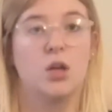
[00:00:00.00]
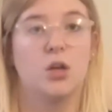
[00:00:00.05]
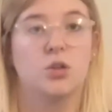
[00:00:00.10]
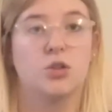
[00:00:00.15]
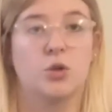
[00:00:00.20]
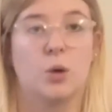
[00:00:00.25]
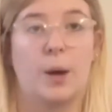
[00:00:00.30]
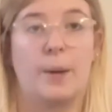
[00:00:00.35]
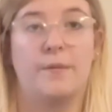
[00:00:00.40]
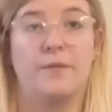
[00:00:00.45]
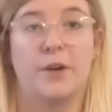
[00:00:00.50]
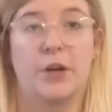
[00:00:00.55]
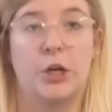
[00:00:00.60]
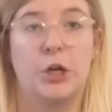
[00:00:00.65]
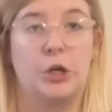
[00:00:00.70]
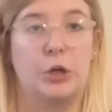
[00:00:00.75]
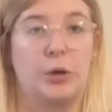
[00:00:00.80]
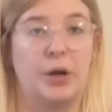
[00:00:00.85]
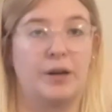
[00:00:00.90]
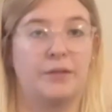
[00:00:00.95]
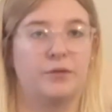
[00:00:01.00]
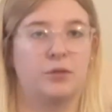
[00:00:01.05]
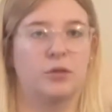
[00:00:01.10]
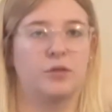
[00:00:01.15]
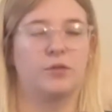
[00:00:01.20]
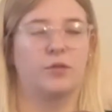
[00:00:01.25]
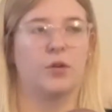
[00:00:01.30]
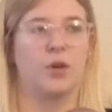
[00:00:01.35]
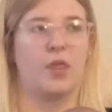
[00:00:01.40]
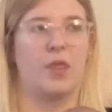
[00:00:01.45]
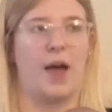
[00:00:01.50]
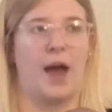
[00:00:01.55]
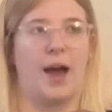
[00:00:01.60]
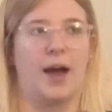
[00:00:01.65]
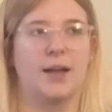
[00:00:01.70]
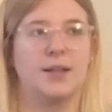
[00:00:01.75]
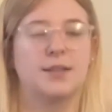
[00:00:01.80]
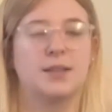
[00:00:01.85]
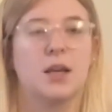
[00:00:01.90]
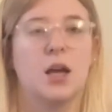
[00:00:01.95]
so I'm very grateful for
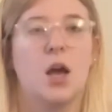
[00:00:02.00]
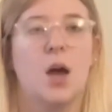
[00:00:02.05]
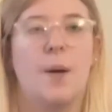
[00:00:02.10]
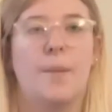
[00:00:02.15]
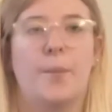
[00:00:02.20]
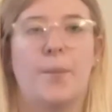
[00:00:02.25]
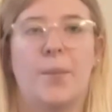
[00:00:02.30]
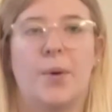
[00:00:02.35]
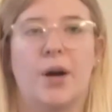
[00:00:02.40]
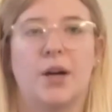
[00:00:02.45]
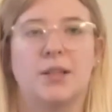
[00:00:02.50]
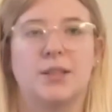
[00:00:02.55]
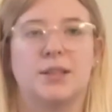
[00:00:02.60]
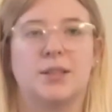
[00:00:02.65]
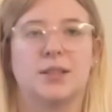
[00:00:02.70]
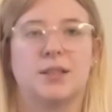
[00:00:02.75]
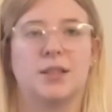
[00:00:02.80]
that. But